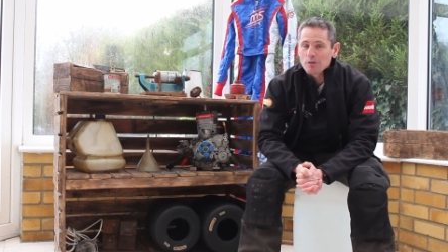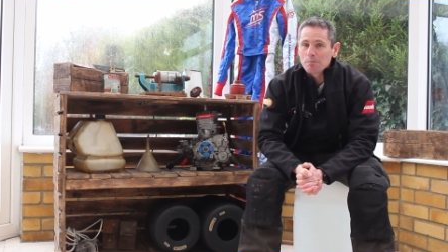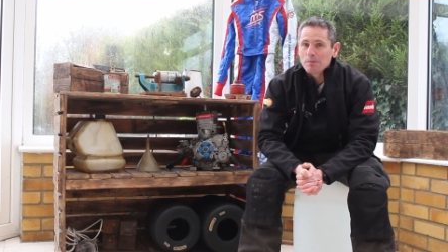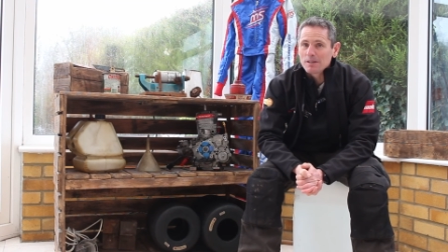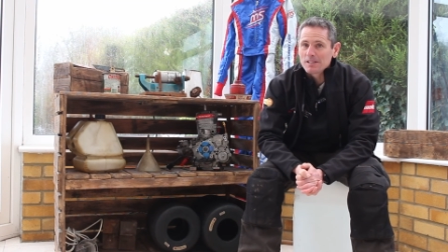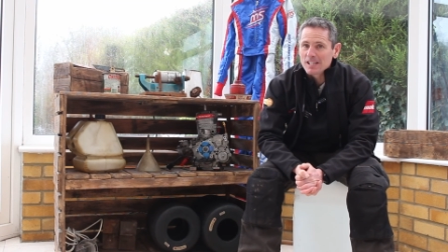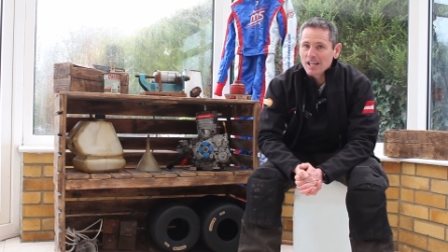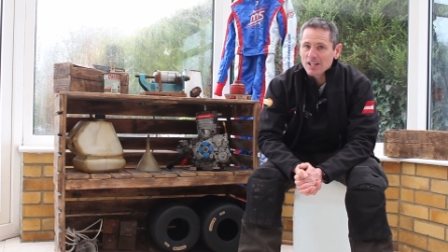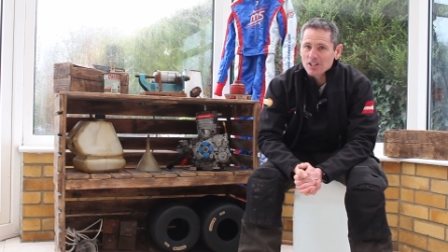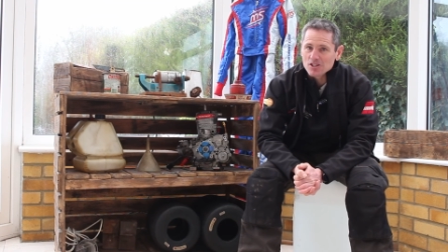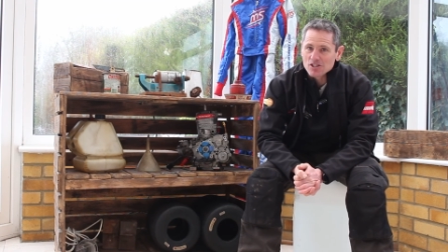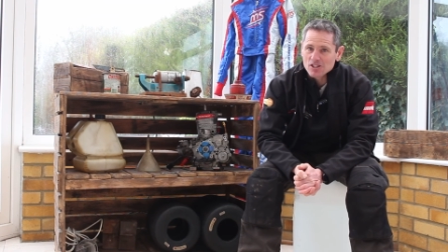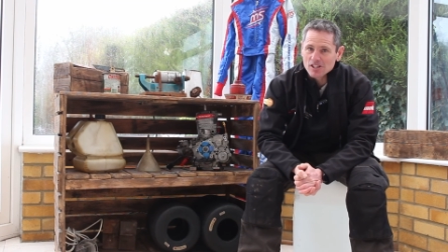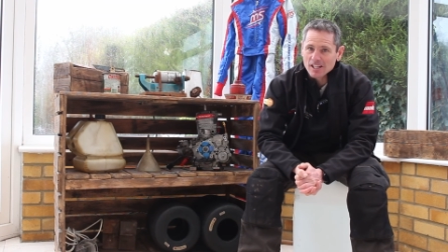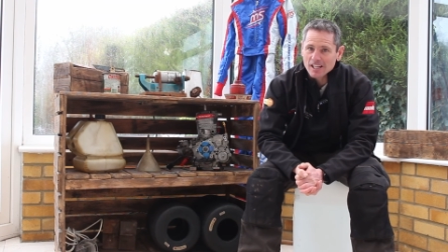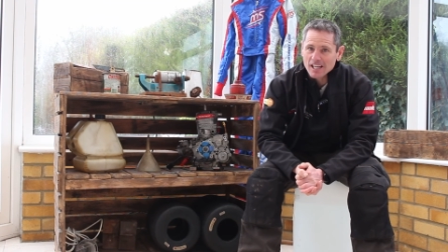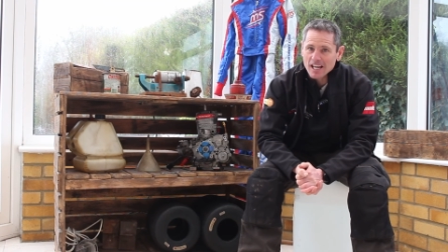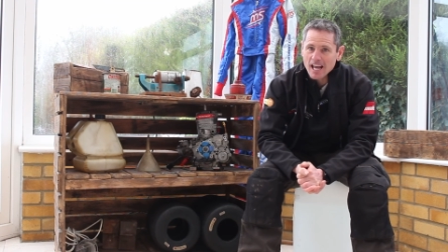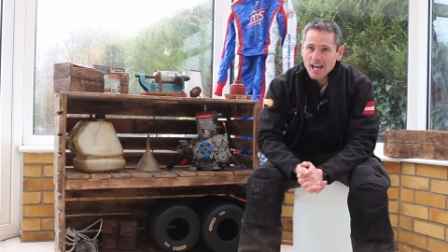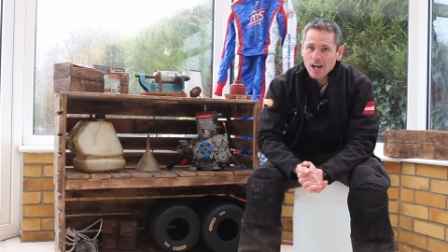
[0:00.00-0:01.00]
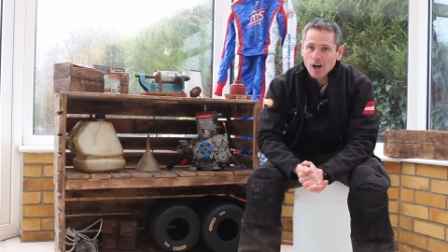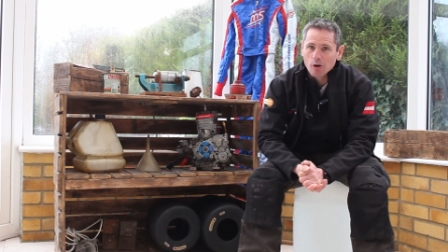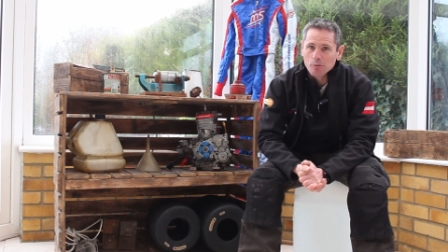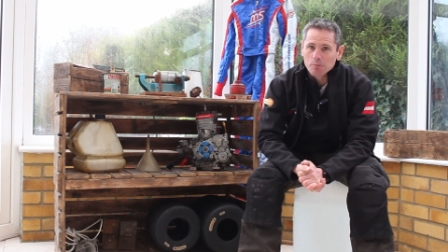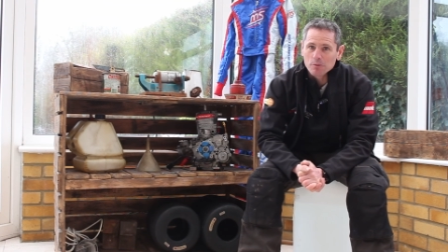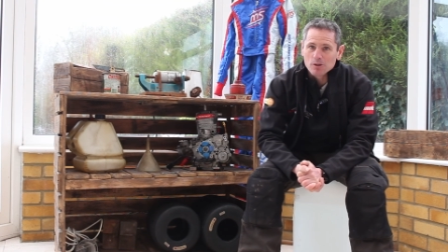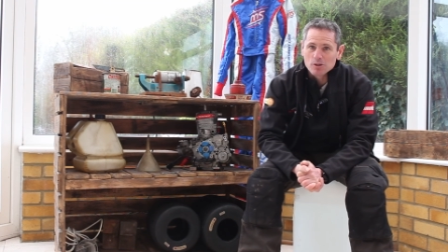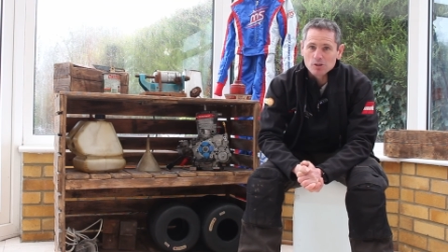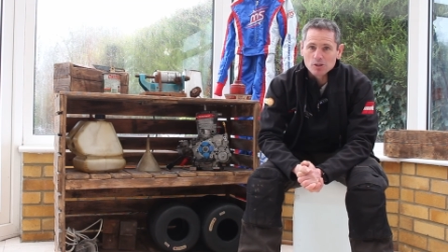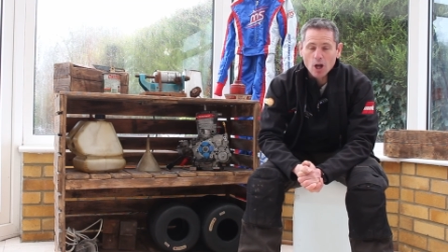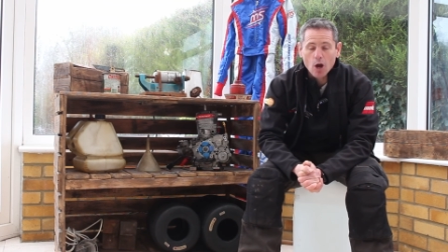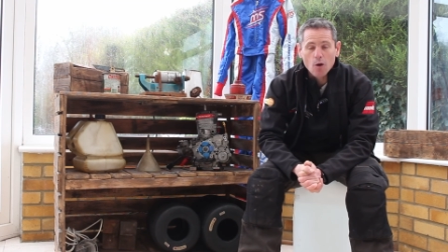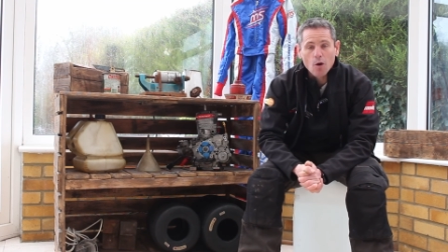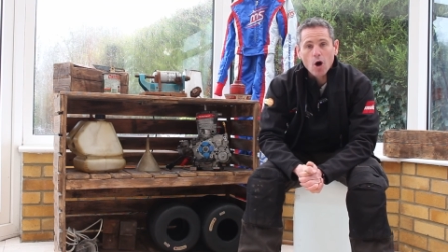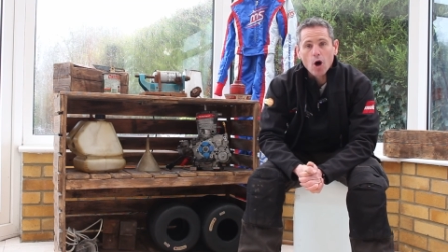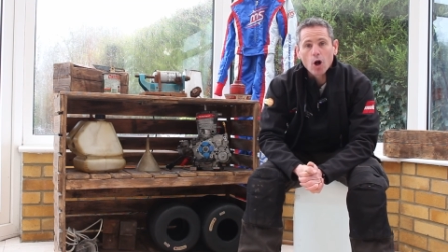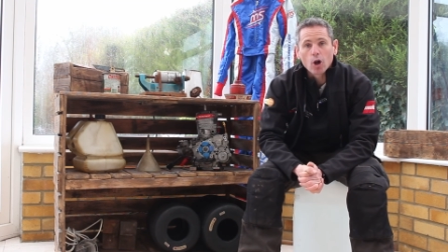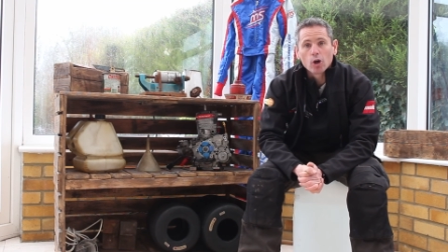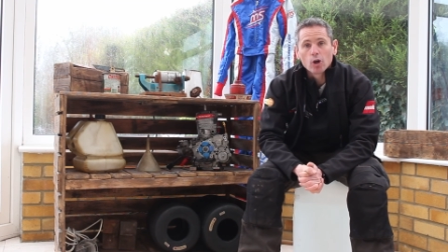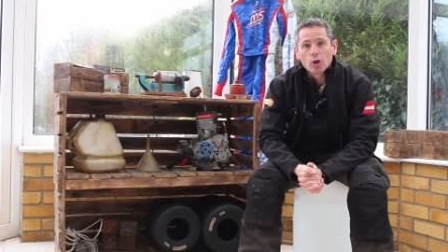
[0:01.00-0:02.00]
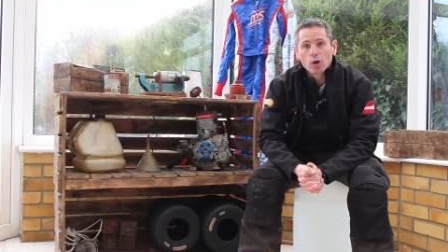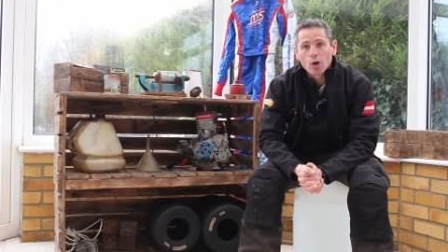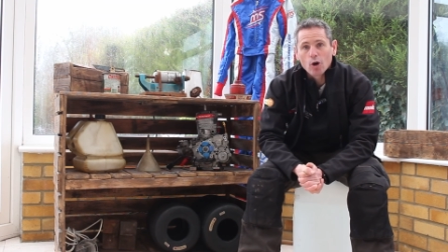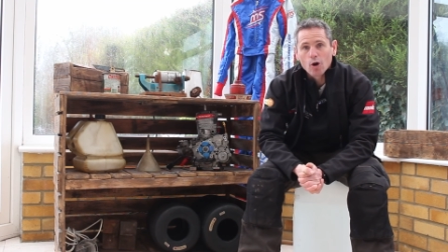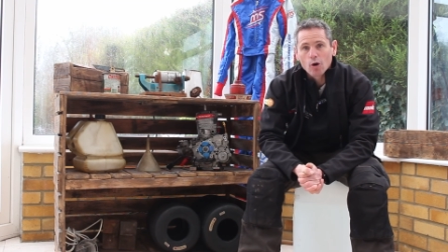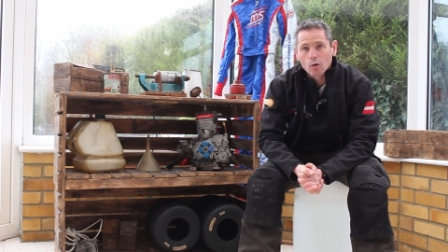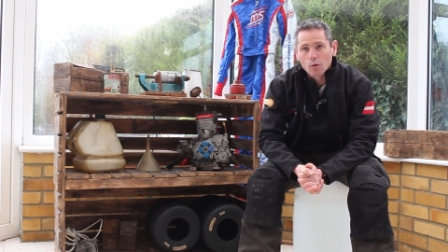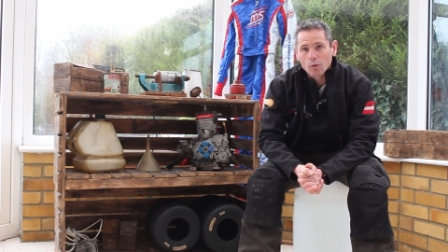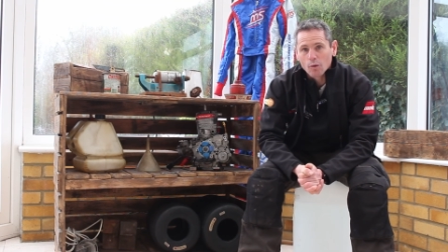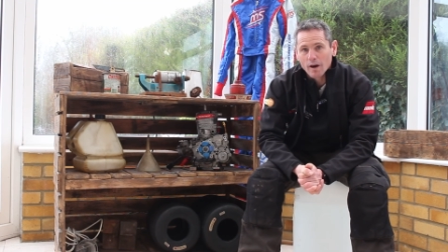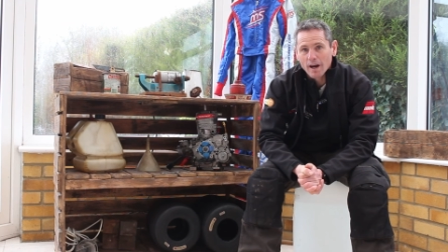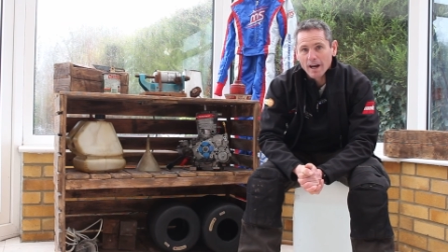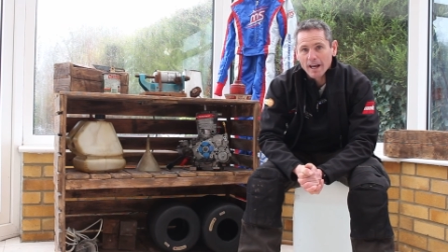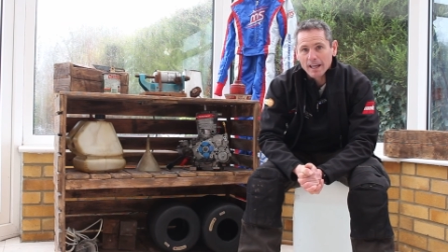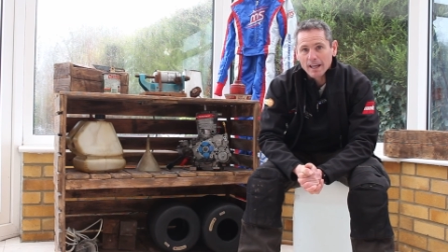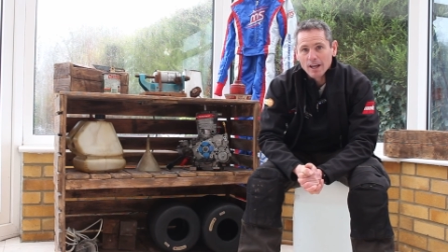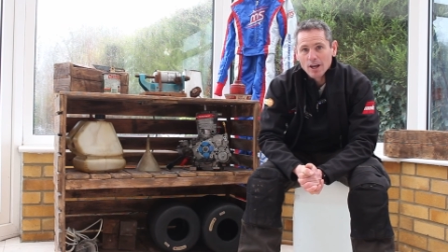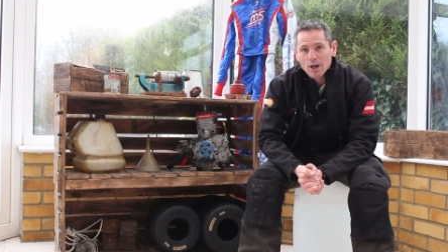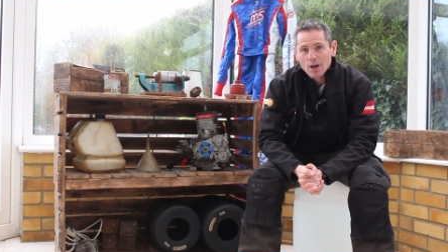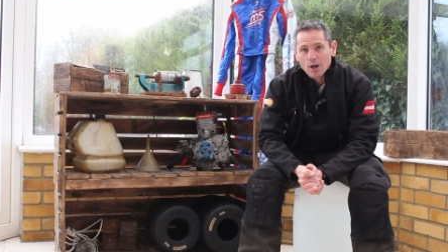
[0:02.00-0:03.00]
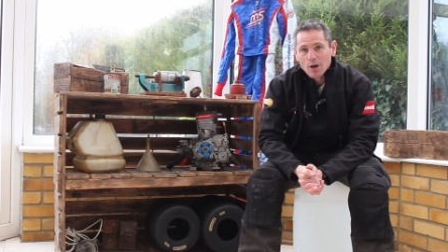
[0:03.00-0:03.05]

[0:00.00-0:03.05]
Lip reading: potentially help us go a long way,